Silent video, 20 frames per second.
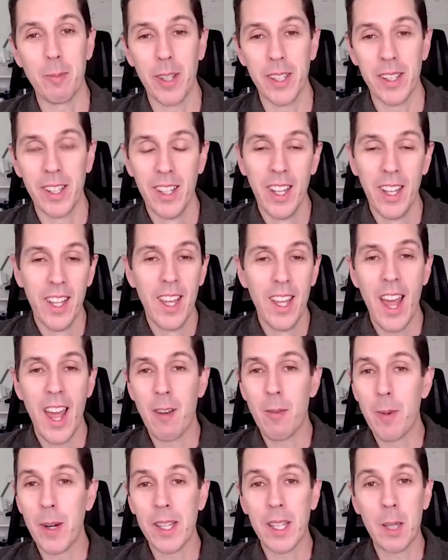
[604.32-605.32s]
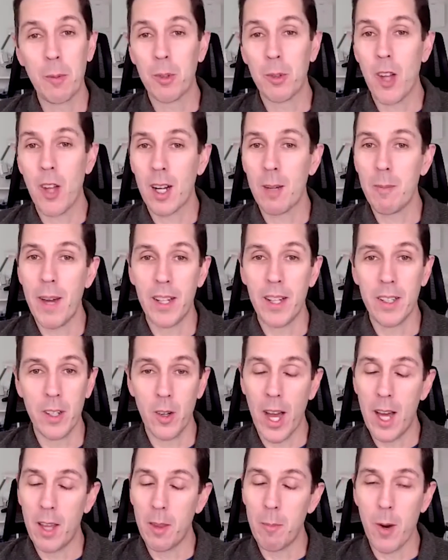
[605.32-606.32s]
but everybody keeps talking about you know
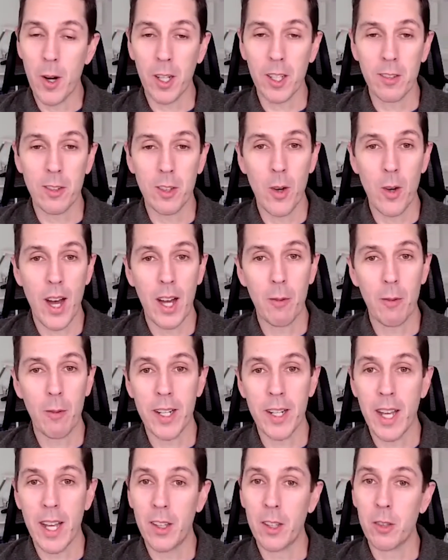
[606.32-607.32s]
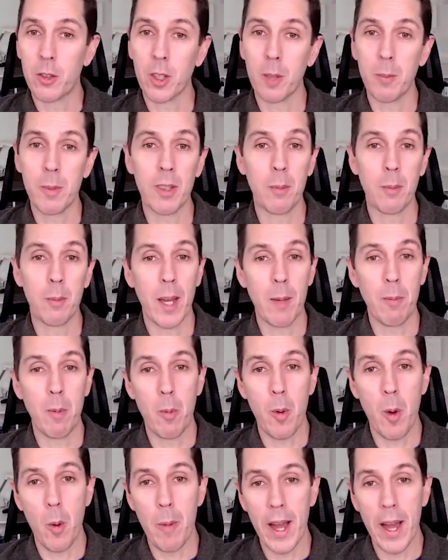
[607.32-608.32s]
how the market's so hot right now there's going to be some type of
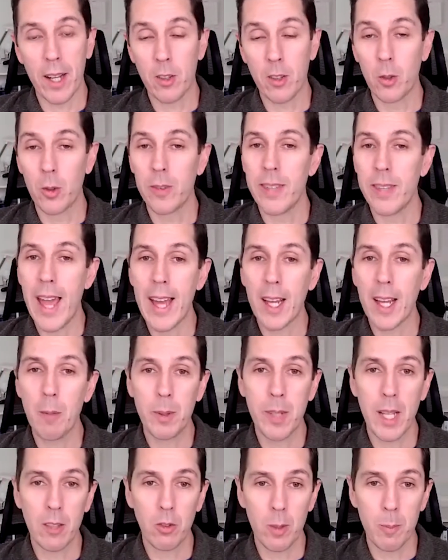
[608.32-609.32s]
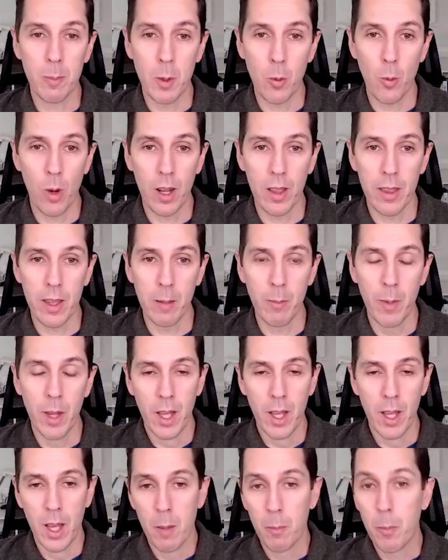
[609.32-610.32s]
pullback so that could potentially be one of them
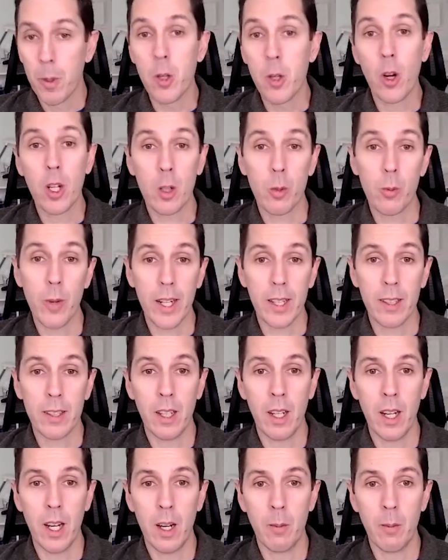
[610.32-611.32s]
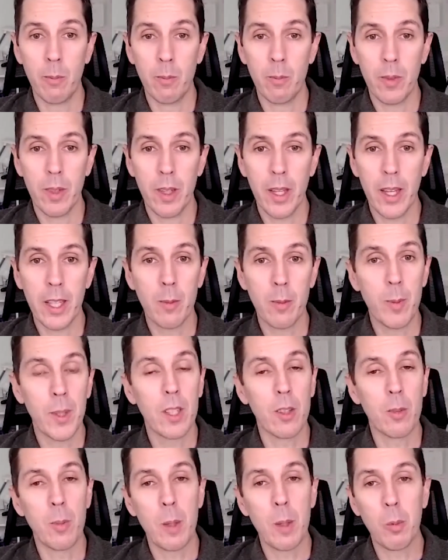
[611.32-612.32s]
but you're correct um, it's
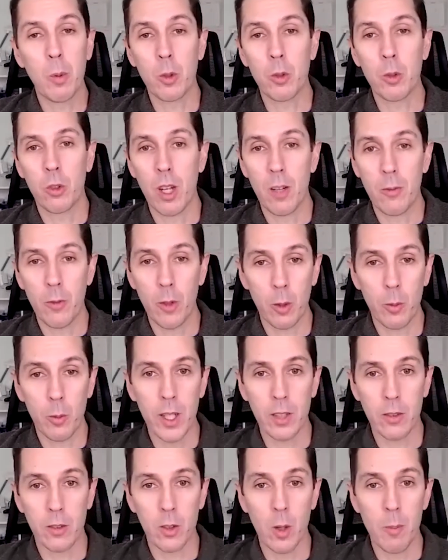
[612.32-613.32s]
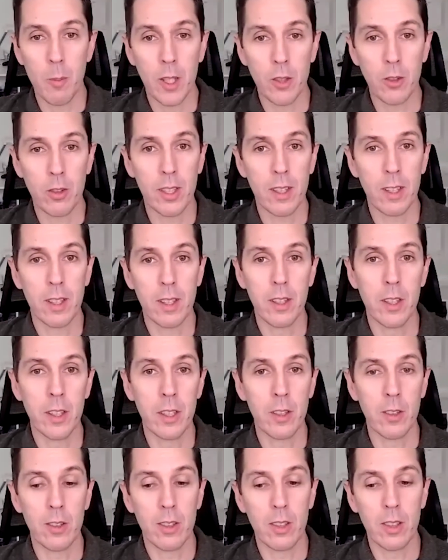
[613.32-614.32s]
because people are shuffling around so much that
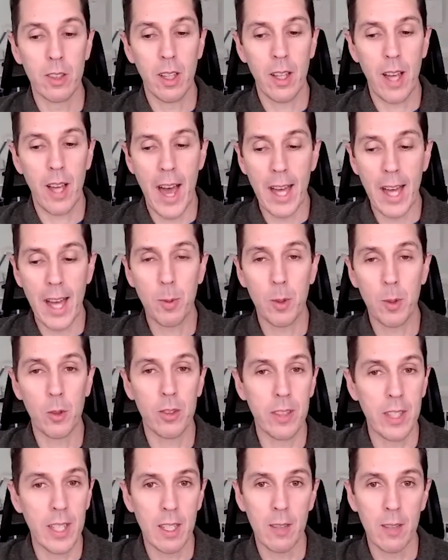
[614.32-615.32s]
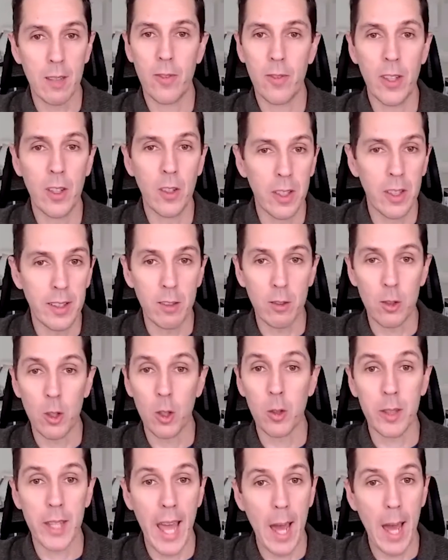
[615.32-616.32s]
these hospitals need to fill in these
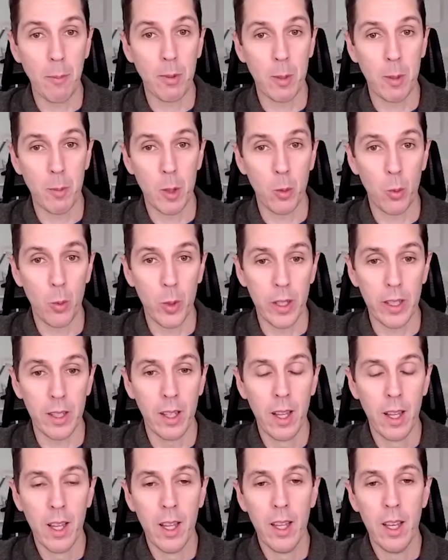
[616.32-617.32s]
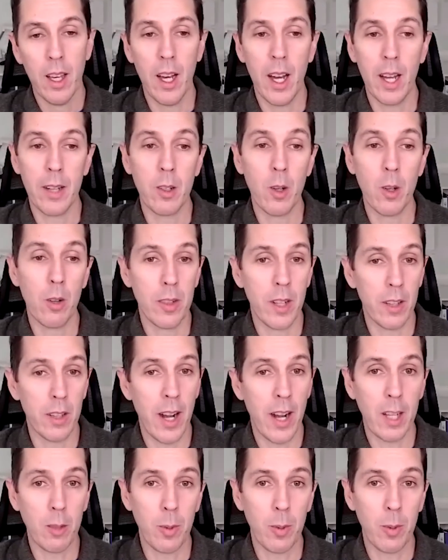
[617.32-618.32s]
little gaps in between. Uh, I know another
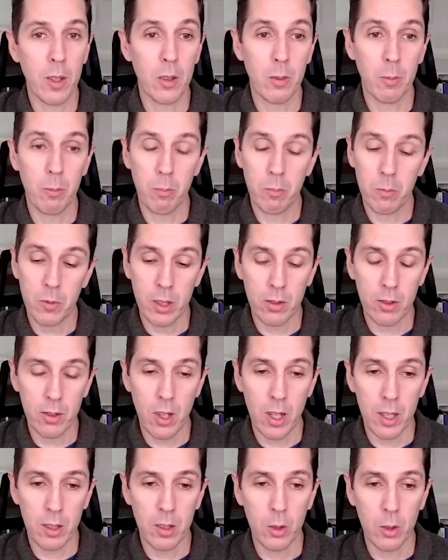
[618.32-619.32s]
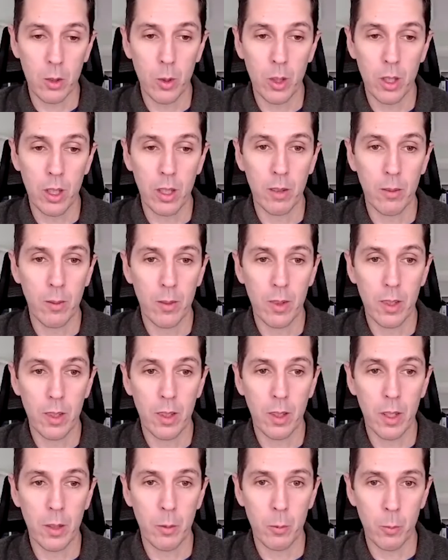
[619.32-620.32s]
hospital just talked to uh,
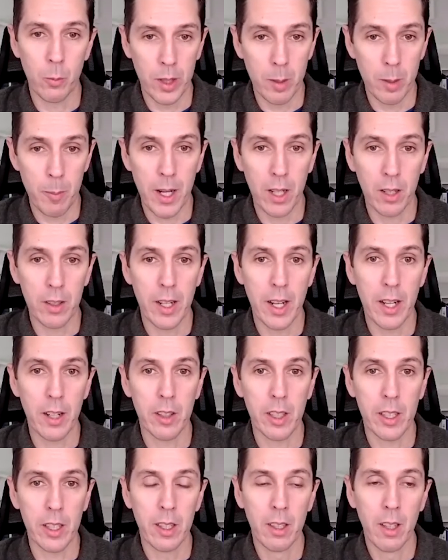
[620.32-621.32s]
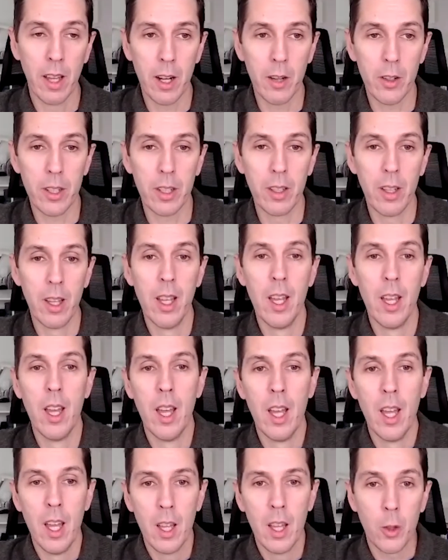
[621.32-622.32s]
in, in, the Maryland area,
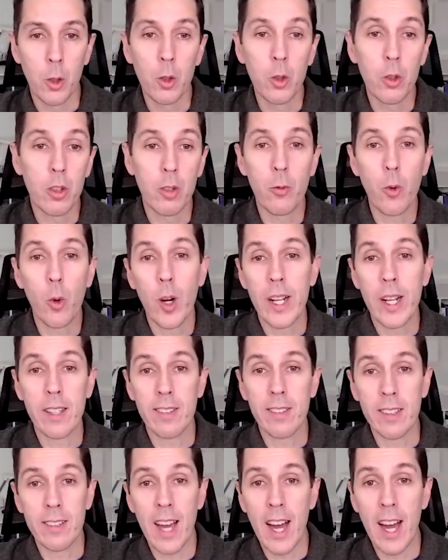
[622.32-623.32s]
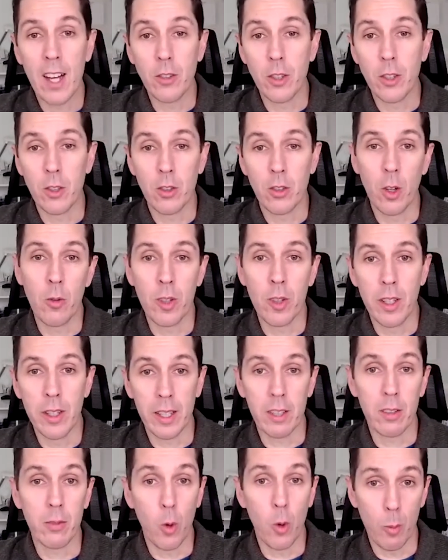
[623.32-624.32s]
They're losing four anesthesiologists over the
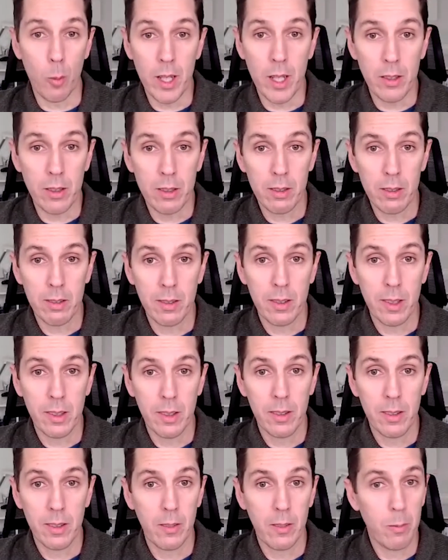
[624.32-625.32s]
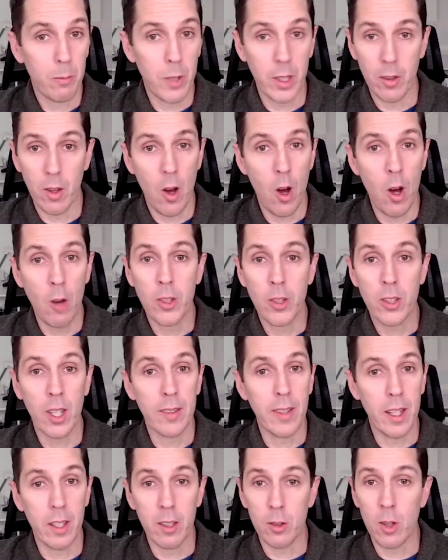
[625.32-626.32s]
next four months. All of a
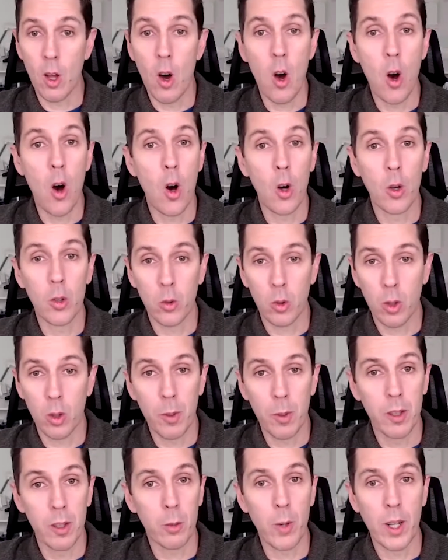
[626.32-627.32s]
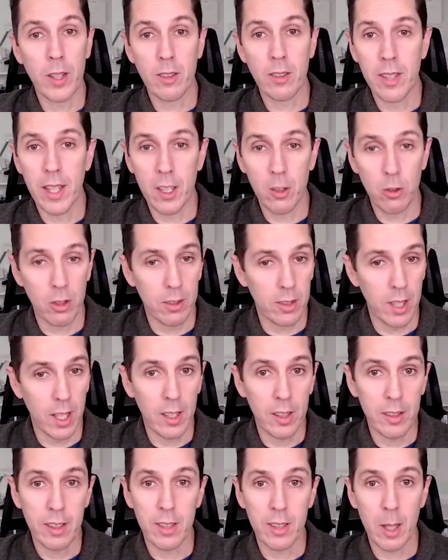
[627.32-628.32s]
sudden, they just all sort of put in their resignations
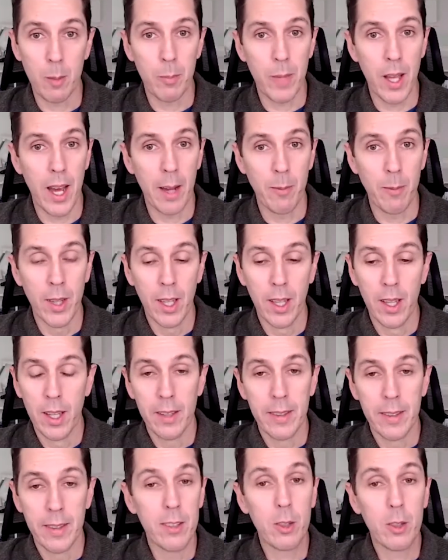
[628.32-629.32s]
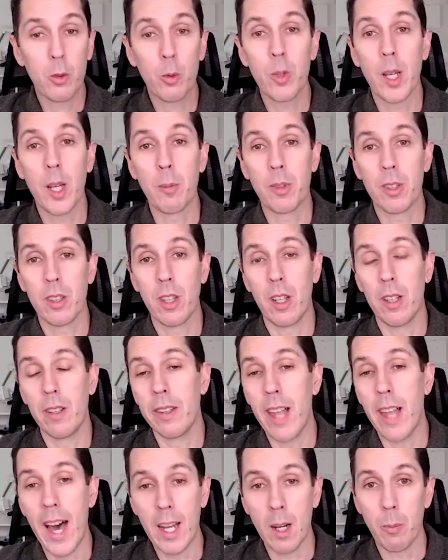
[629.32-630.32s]
out at the same time. This creates a
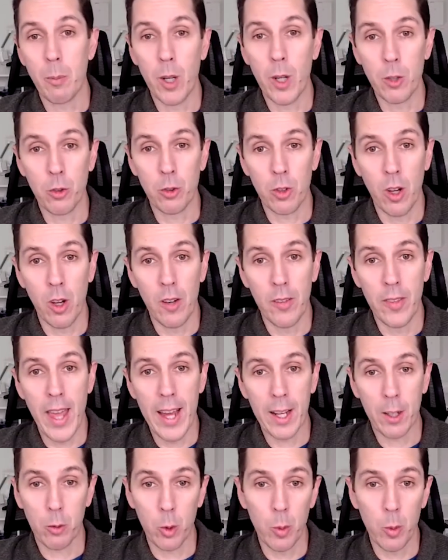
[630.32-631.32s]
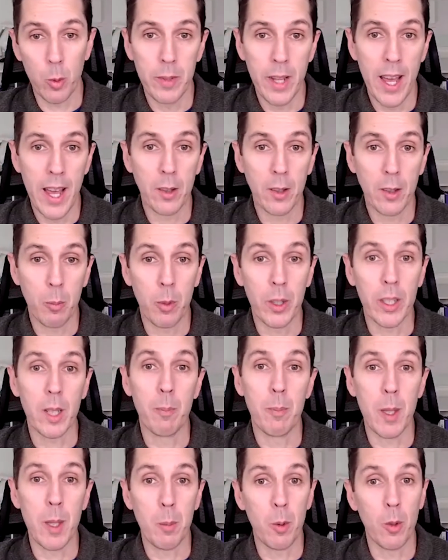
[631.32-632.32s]
lot of pressure on that group now to bring in
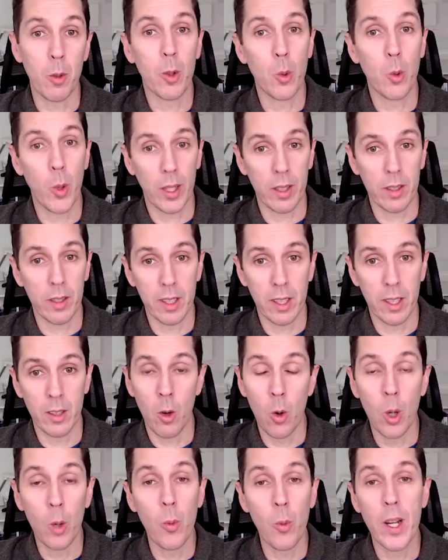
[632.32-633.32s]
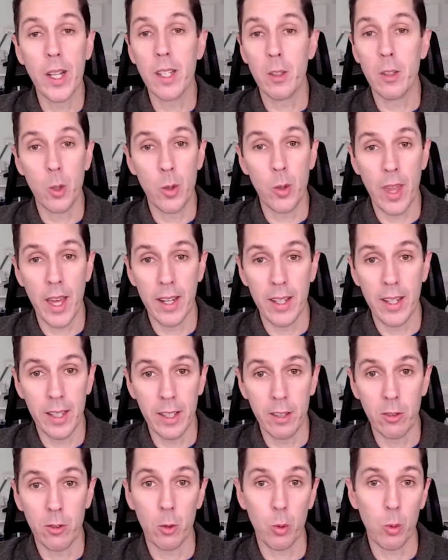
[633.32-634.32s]
people quickly. And the only way to do that
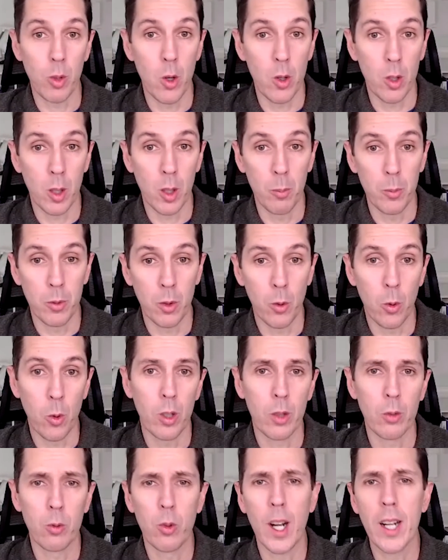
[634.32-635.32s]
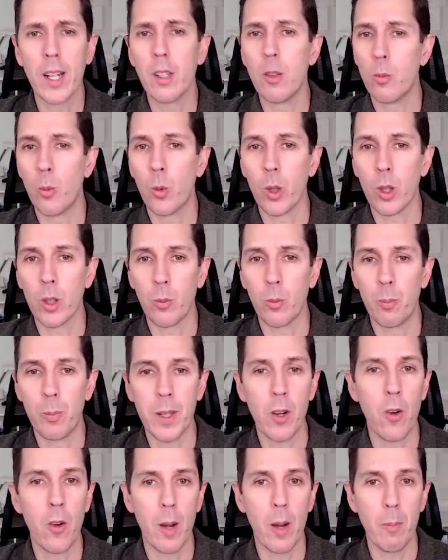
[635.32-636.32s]
is through locums or trying to work
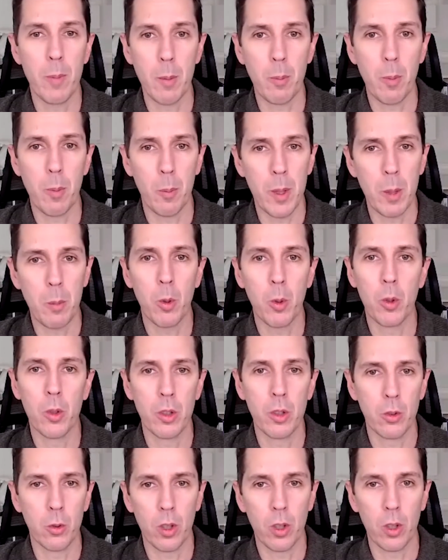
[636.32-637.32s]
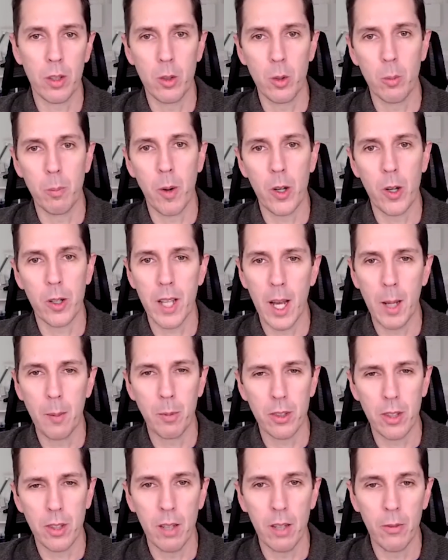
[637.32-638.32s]
PRN people. People will just sort of do part time
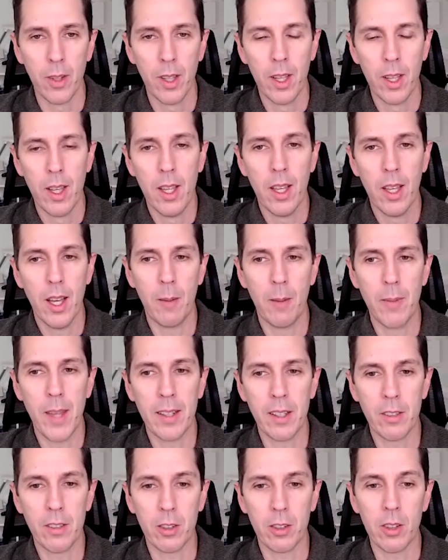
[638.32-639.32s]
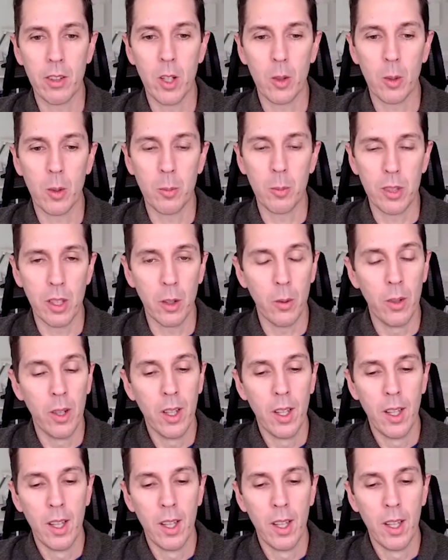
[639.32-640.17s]
stuff, um, not necessarily locum. So,